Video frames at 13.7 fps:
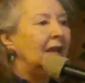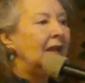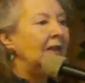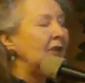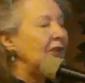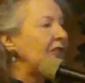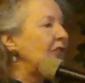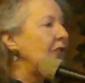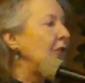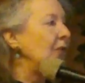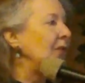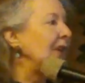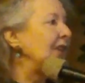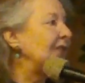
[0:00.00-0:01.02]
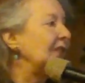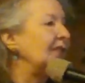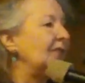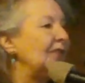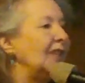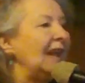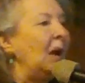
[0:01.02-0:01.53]
And there's two reasons
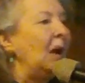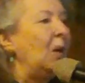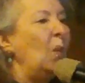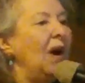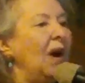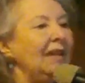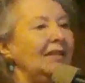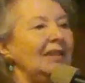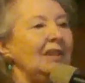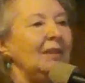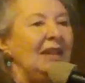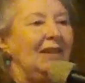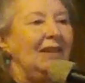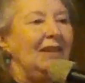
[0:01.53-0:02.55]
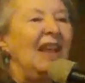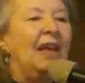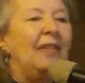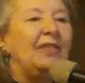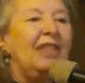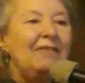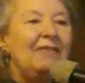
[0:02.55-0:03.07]
for that. One of them is
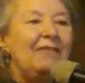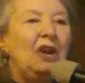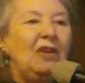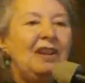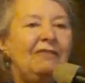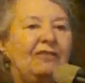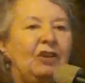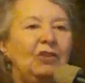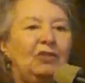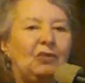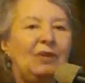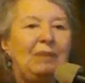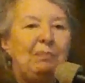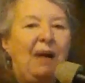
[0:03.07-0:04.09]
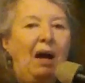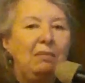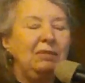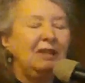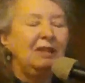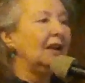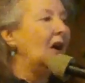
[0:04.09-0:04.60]
the very first
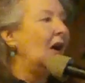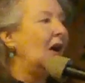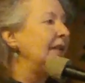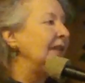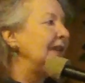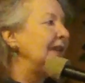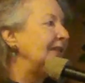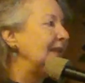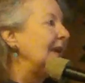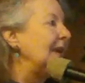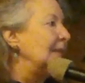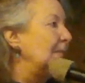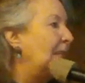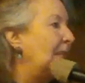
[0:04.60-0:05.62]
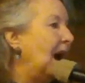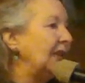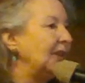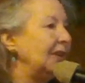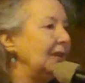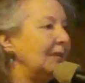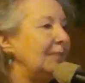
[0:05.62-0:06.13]
republic on this
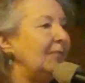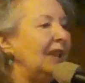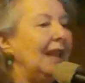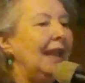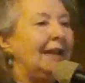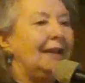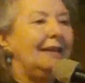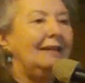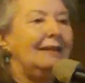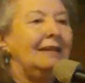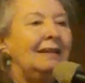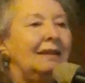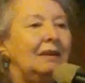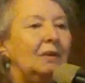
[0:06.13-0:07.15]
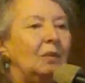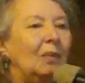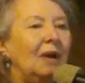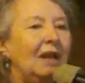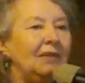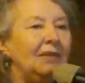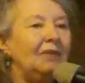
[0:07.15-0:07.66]
modern planet
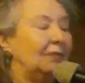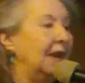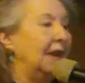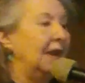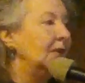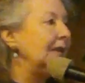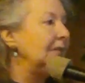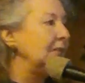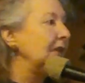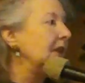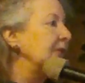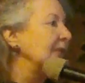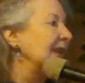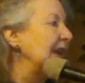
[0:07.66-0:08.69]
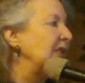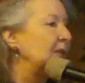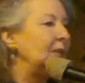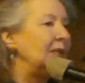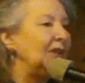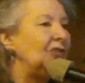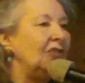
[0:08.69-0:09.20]
was red, white, and blue. That's
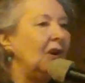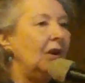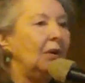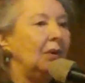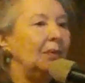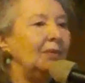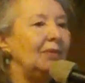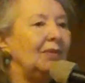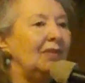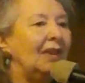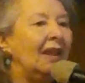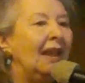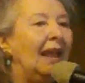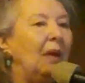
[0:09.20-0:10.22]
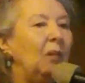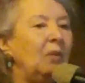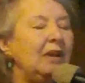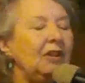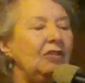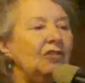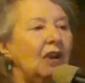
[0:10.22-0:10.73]
what we chose. And
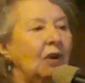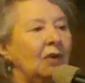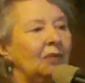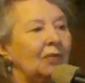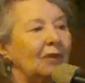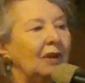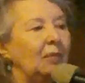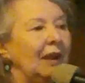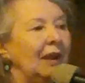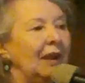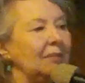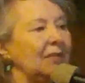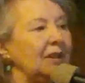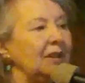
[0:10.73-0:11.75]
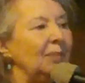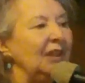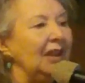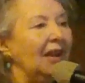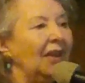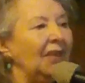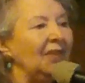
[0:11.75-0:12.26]
we chose red, white, and blue
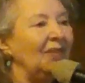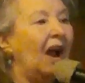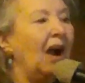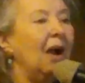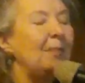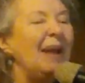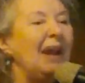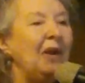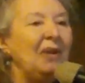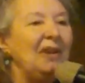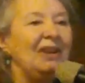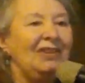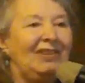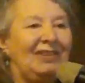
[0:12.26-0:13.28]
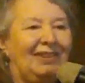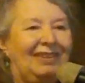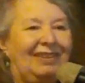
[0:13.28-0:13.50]
because our parent